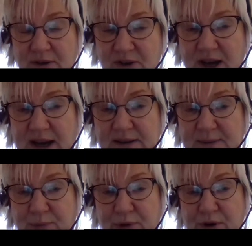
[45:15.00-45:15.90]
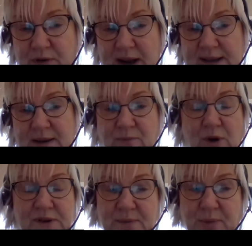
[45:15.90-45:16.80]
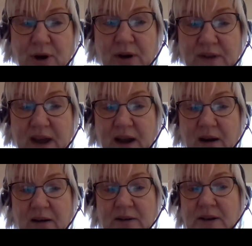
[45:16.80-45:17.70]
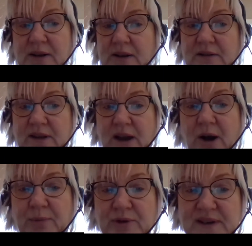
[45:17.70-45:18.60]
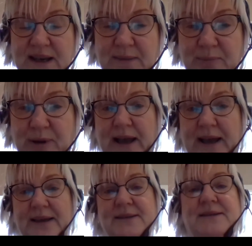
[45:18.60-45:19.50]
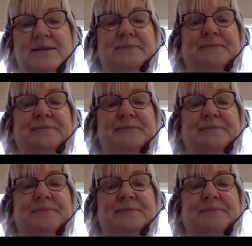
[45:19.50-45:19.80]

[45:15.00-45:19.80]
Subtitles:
child's progress and what support they are putting in place.